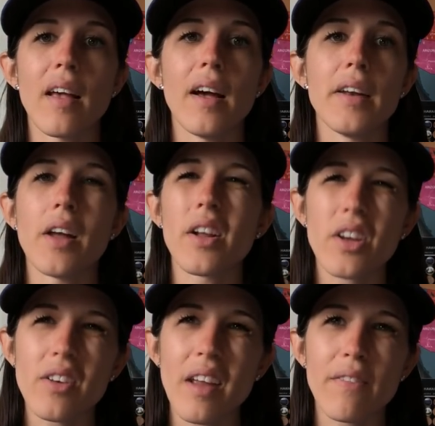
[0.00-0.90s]
Not a
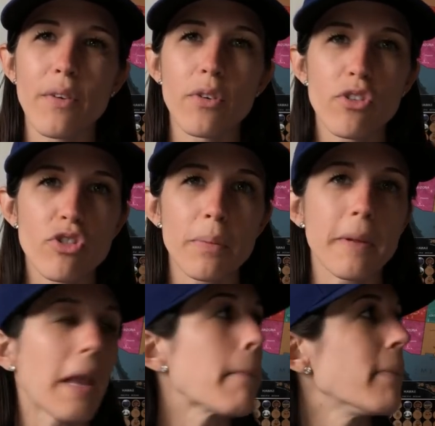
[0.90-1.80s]
good day for
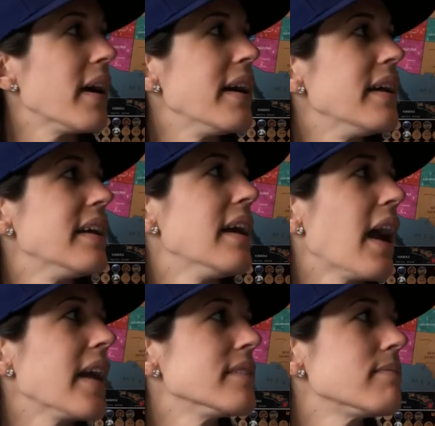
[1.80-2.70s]
Stripling, but
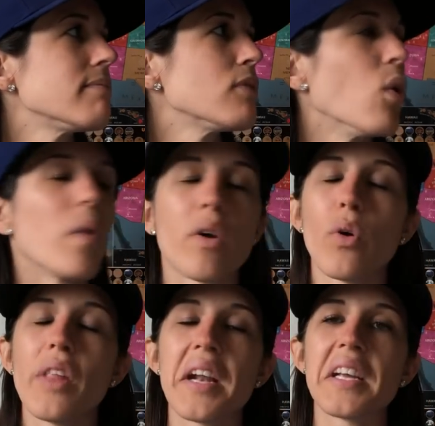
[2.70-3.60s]
I don't want to
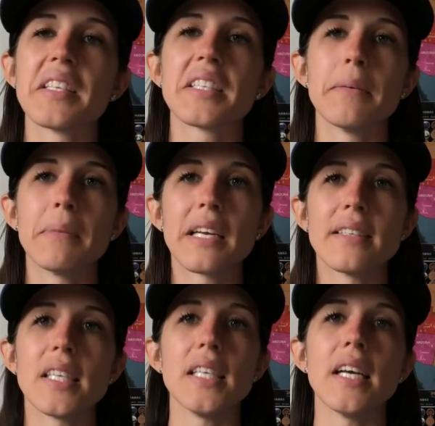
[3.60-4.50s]
hold that against him
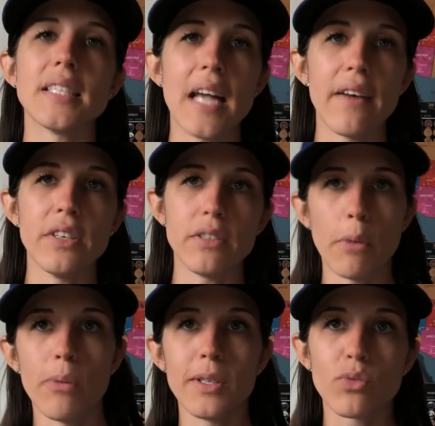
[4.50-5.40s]
because he does have his
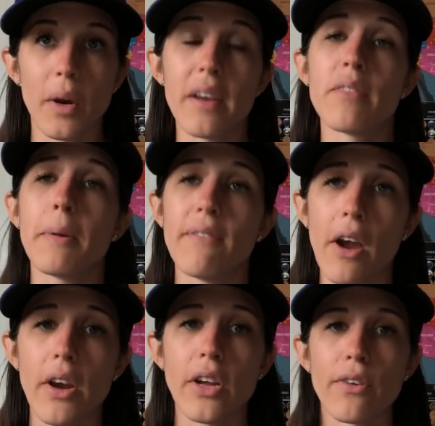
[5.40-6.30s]
moments where he's been
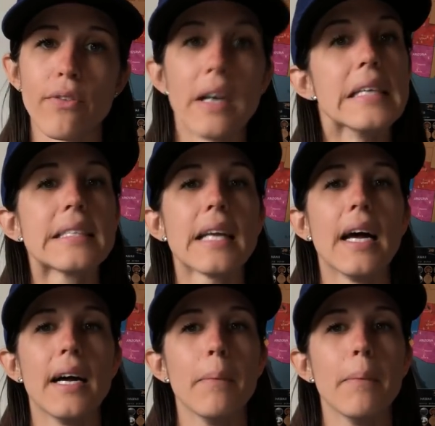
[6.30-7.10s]
very good for us.